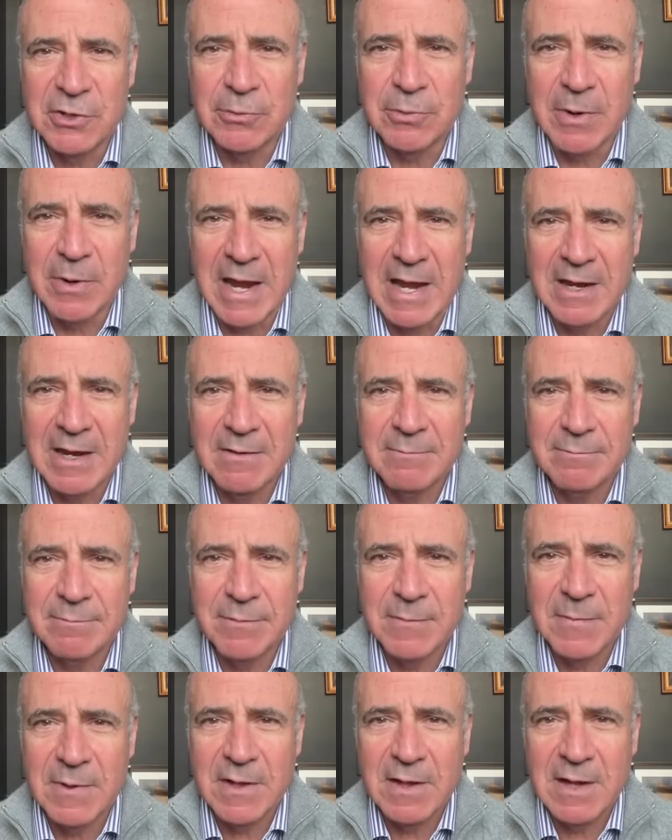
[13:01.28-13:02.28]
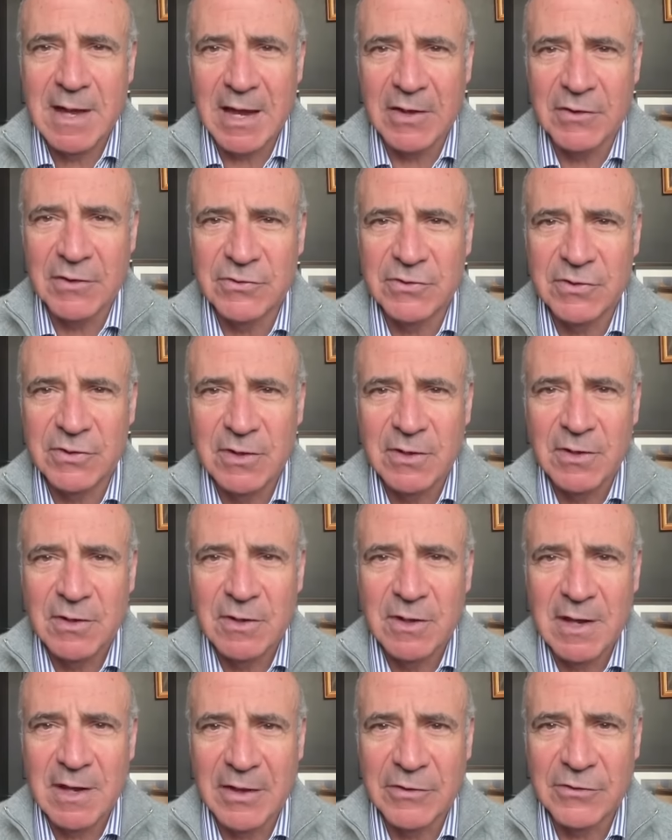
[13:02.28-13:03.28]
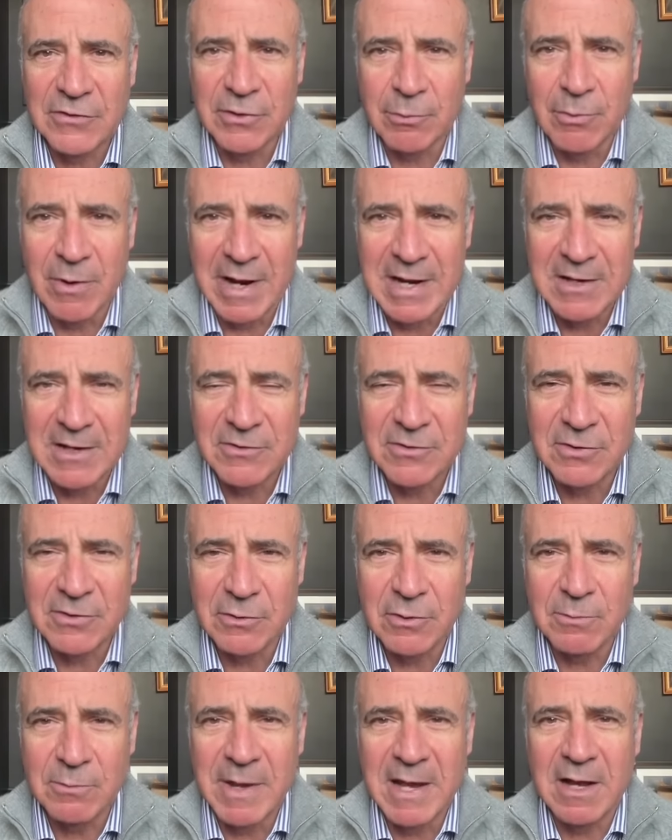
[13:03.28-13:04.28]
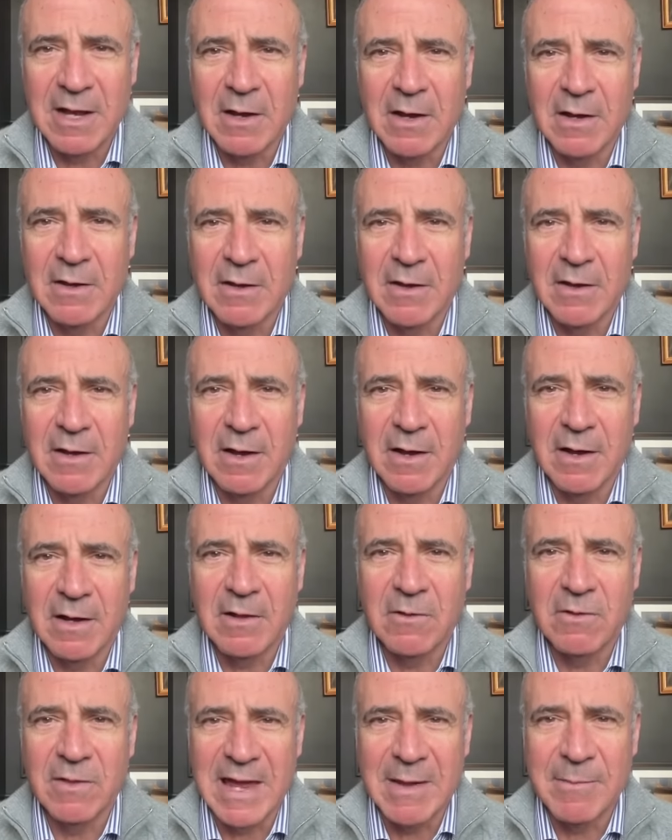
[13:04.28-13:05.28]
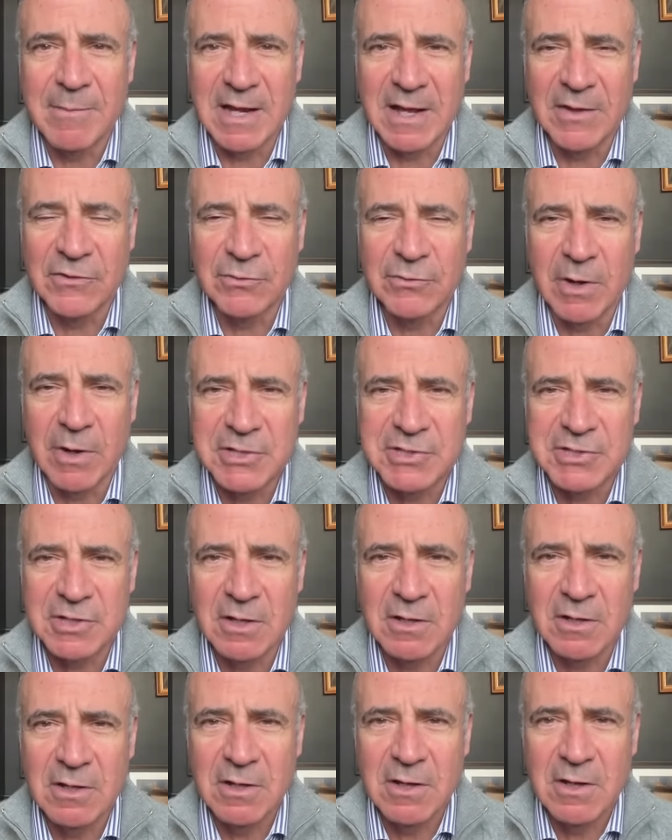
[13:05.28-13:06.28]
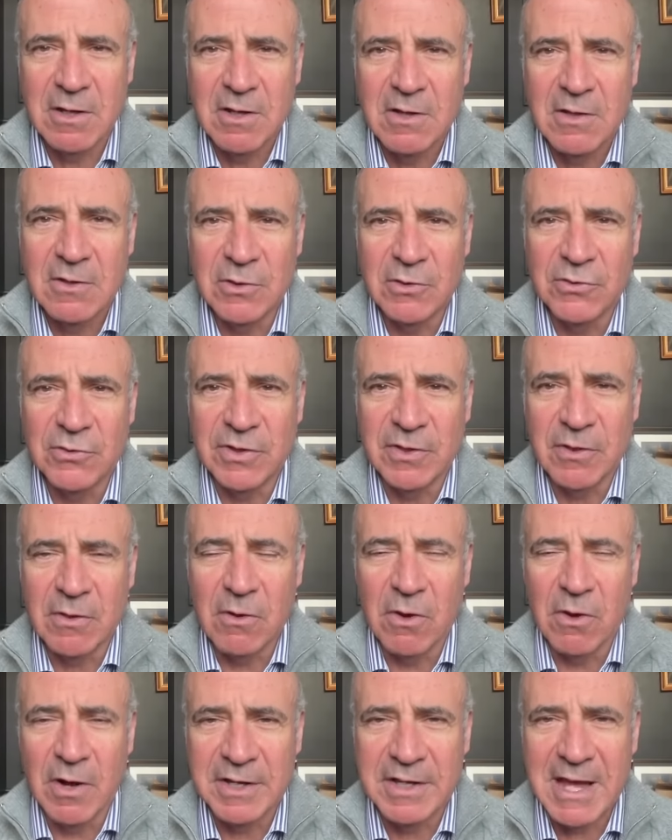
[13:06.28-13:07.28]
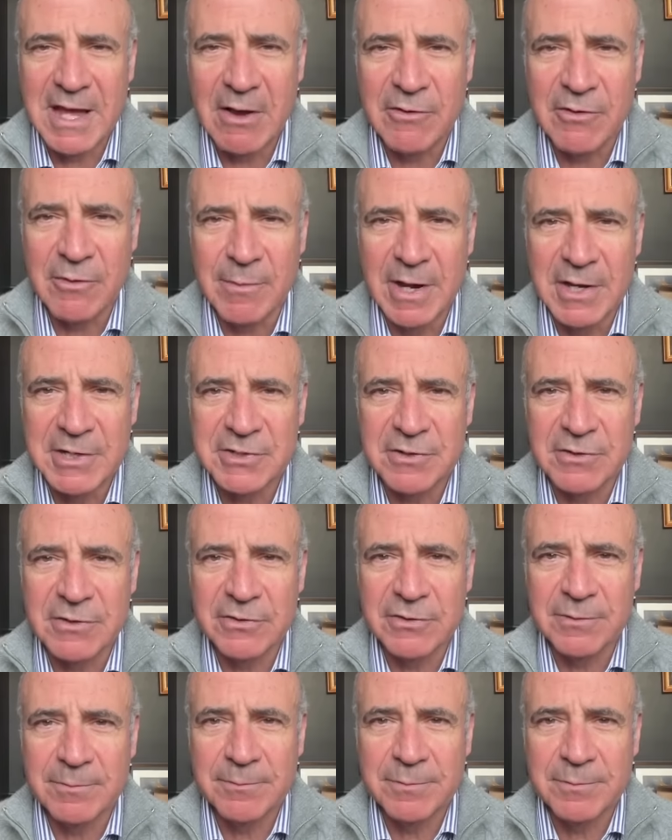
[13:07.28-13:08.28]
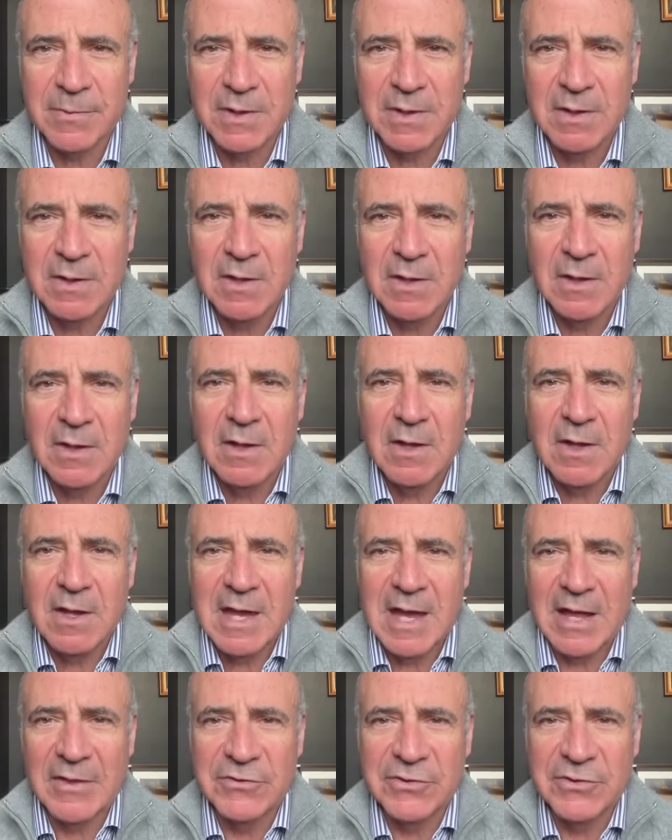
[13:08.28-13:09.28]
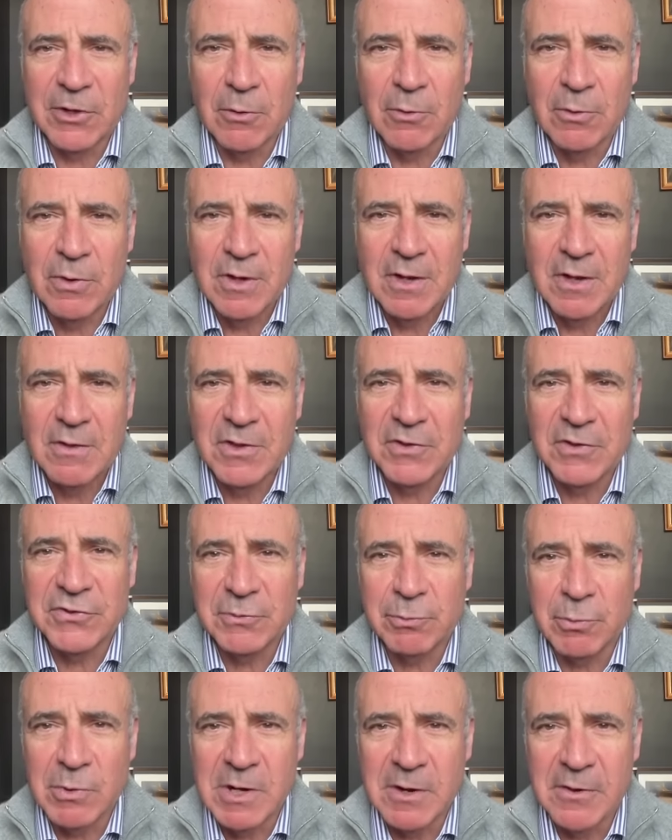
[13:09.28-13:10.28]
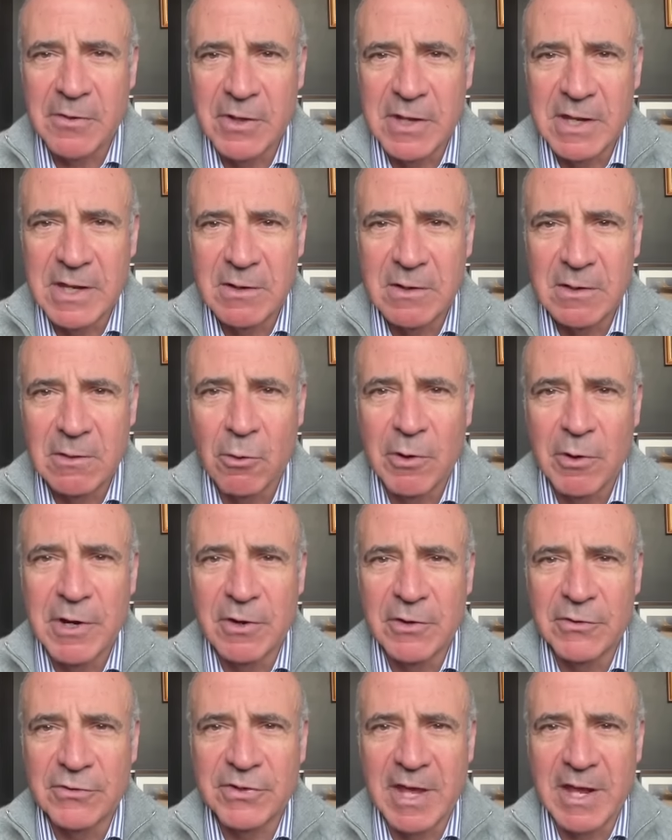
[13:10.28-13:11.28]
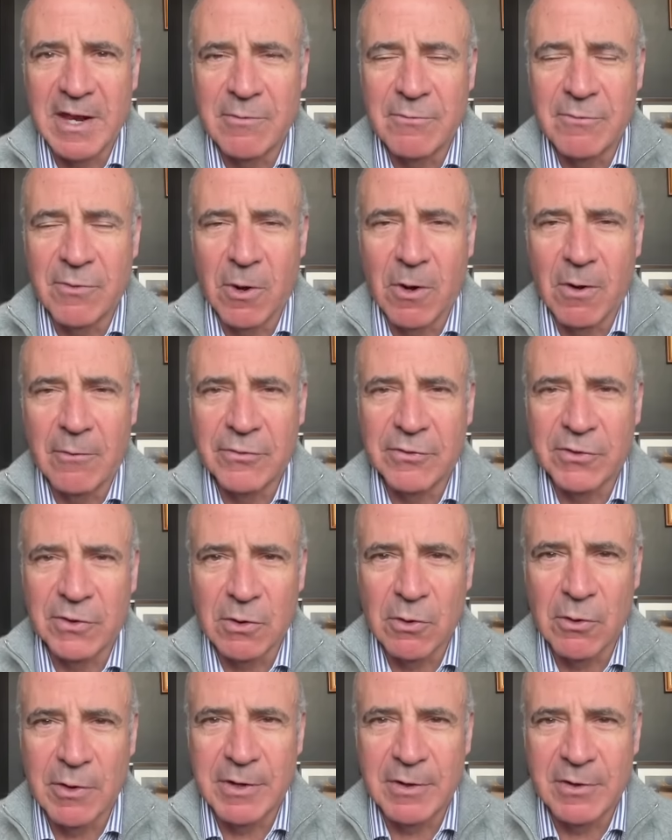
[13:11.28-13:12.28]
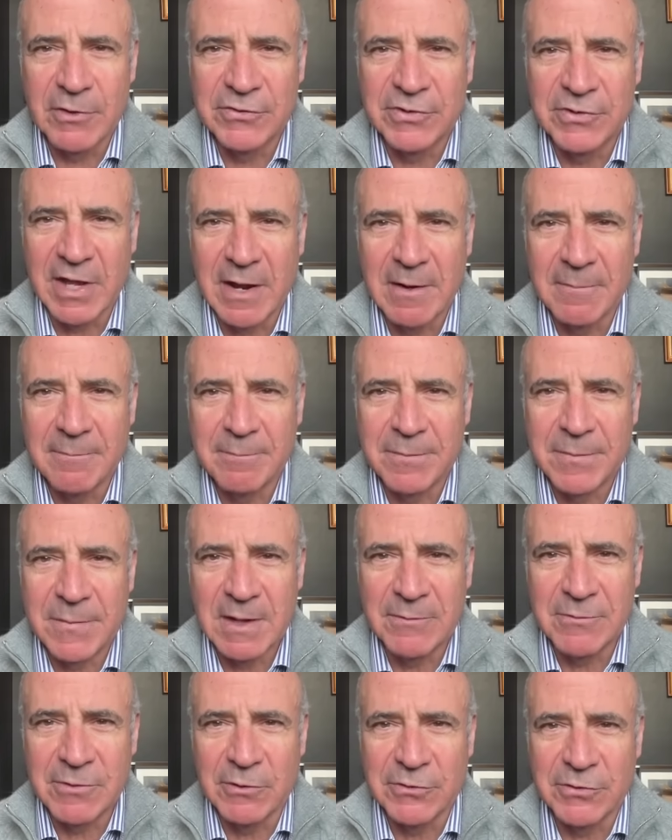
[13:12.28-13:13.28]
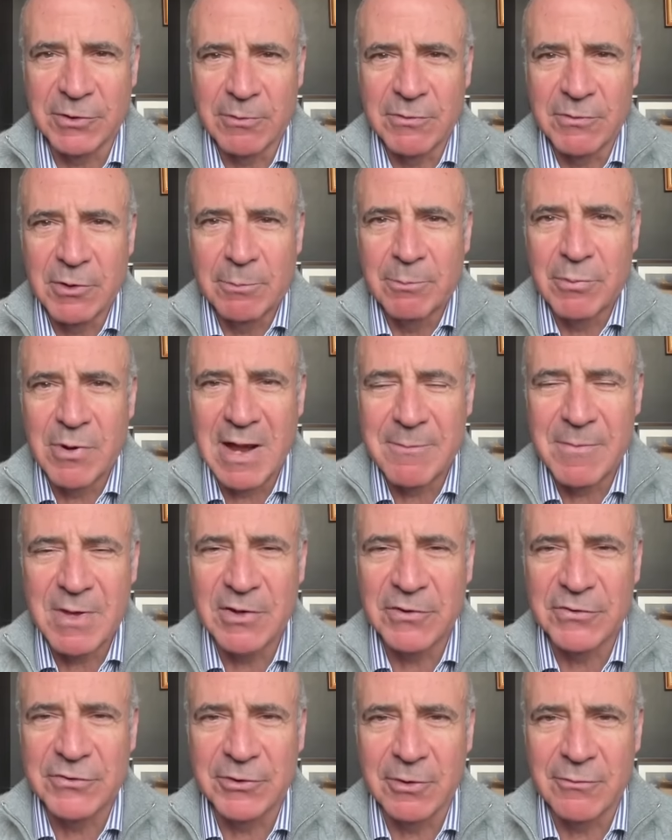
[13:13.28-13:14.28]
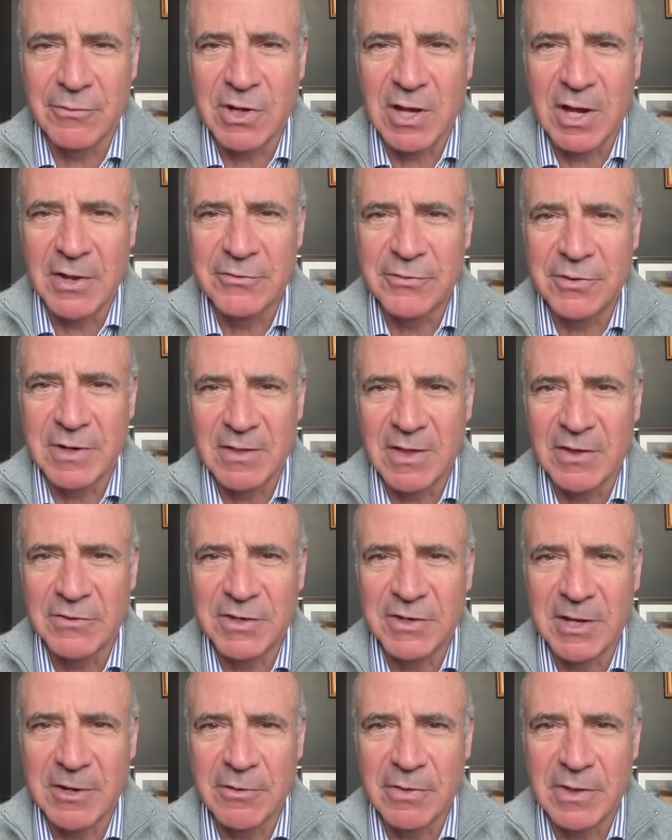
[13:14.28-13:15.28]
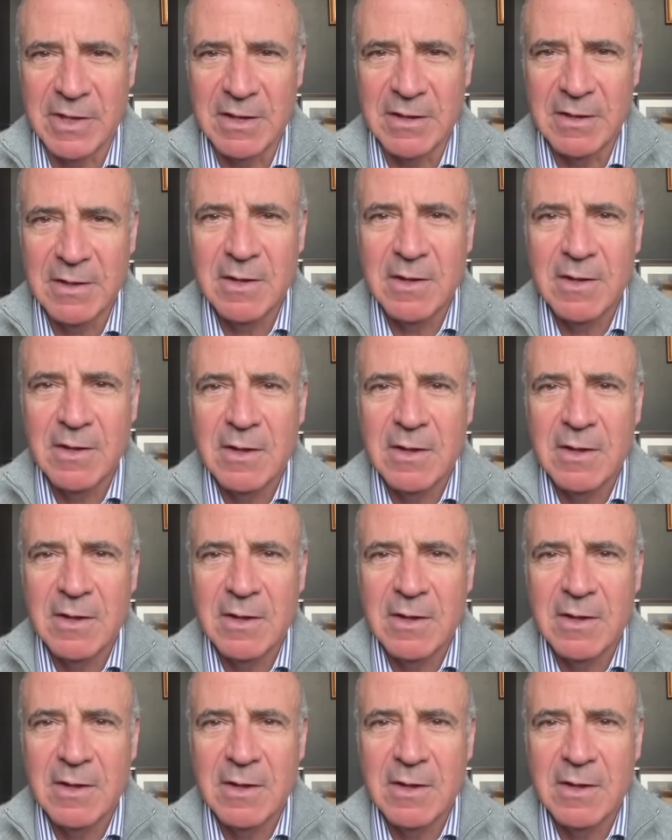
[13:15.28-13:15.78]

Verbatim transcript: Ukraine has, has the right to make a, a claim against Russia using the law on countermeasures. And so this is where the lawyers get involved. So the lawyers say, if you, so if you're a prime minister of a country, let's say you're the